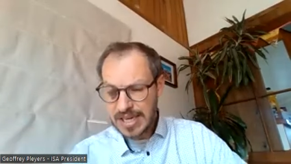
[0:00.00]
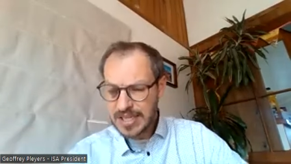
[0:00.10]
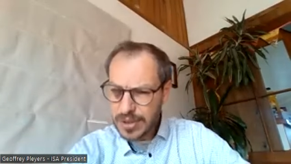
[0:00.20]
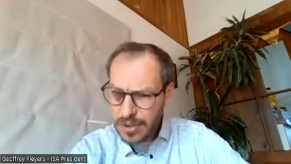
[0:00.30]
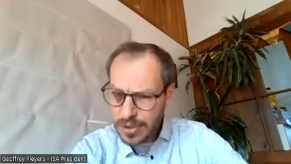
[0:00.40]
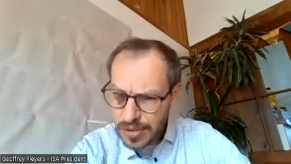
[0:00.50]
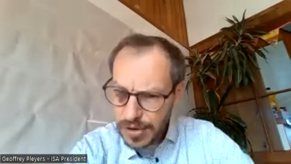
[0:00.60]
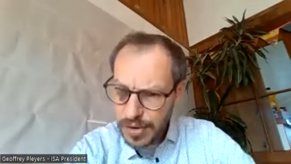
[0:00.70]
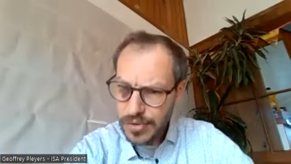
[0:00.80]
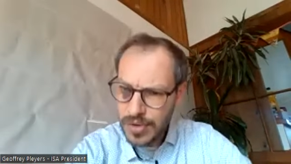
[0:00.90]
is so
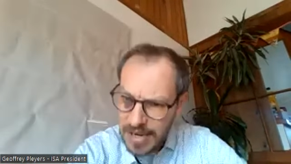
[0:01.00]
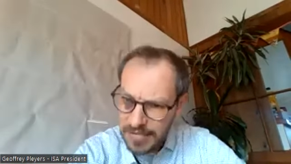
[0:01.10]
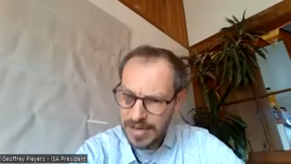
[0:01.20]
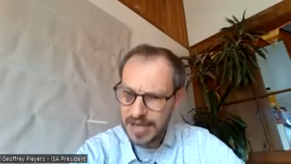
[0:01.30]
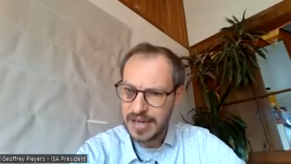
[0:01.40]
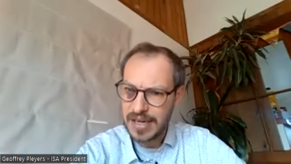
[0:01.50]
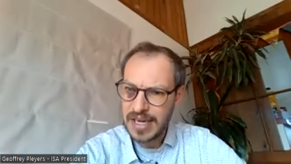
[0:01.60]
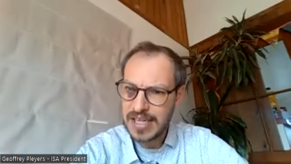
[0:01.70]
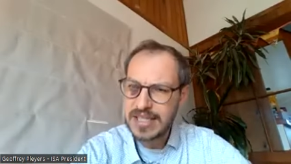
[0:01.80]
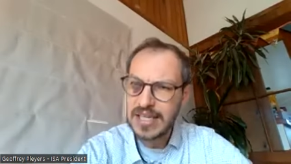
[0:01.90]
difficult to live in.
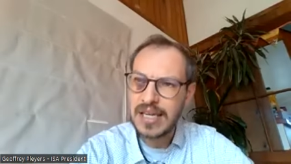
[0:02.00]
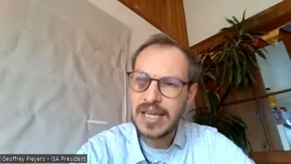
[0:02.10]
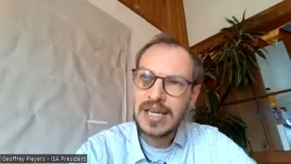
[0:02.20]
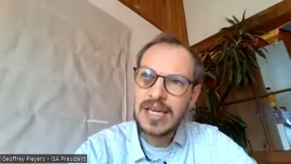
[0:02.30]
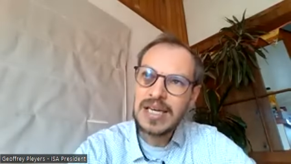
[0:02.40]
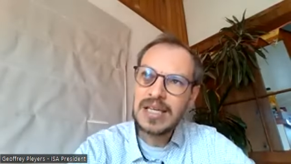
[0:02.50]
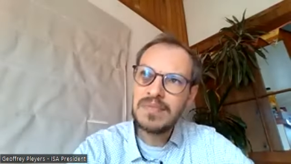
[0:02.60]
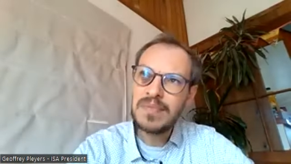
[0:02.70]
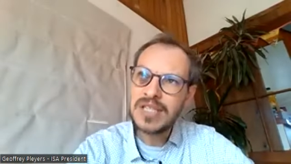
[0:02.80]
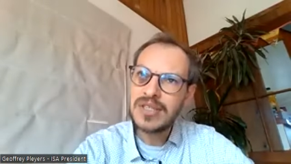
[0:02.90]
It's uh, it
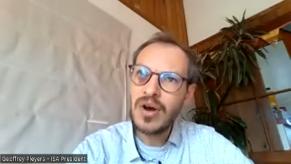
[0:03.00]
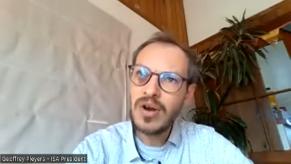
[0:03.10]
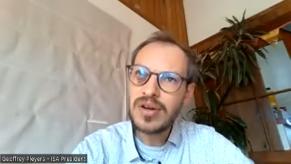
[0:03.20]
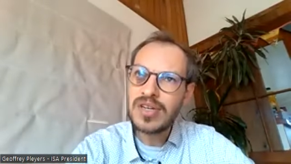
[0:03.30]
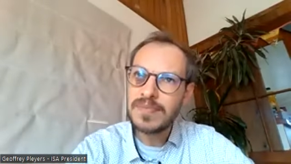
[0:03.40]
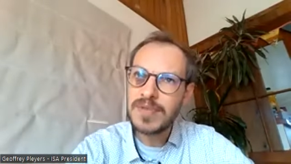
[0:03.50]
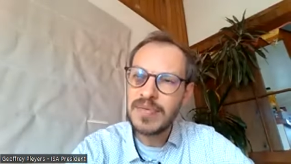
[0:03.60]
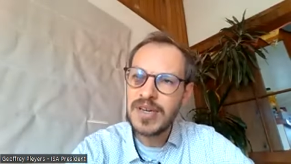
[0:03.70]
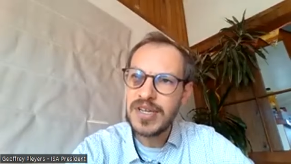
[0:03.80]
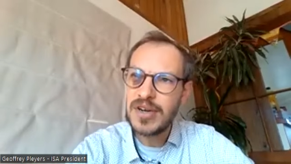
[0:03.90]
brings all the
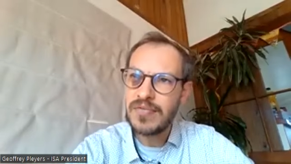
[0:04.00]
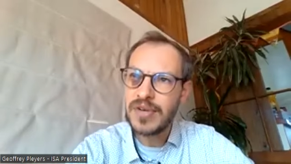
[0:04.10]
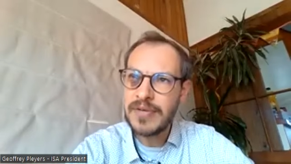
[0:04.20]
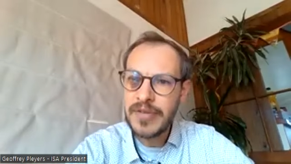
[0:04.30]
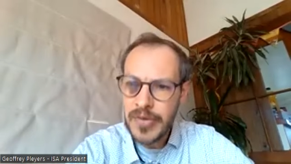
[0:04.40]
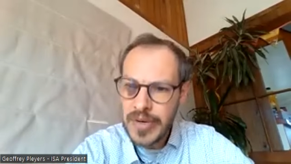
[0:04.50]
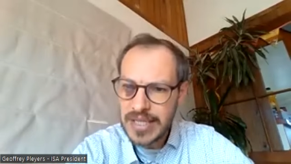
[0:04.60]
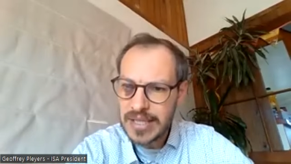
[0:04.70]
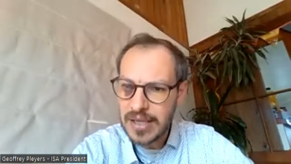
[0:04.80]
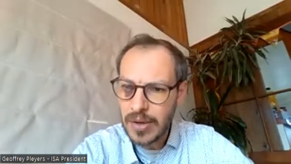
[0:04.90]
responsibility of
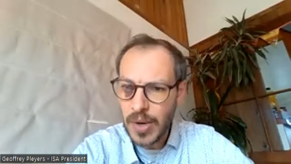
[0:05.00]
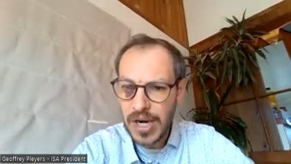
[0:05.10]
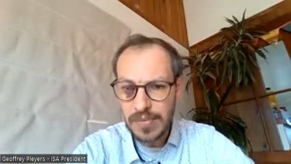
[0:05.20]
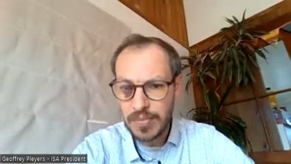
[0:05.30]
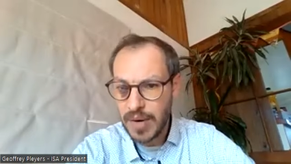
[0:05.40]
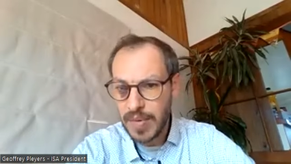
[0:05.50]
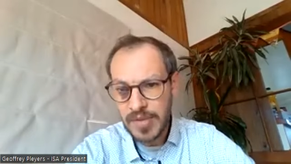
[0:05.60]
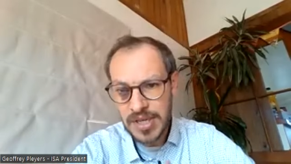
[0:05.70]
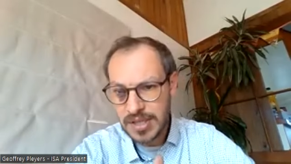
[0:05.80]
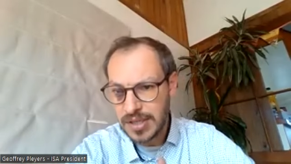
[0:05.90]
individuals, while the
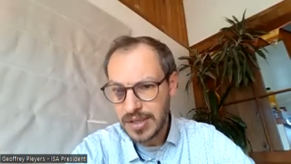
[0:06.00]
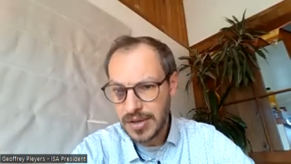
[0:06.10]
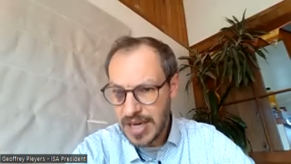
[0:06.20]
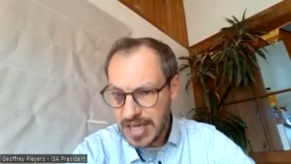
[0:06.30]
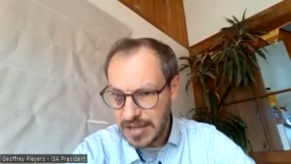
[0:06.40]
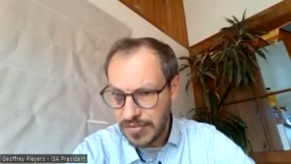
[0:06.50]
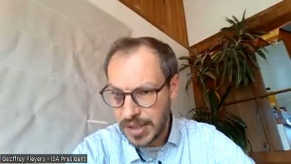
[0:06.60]
problem is collective.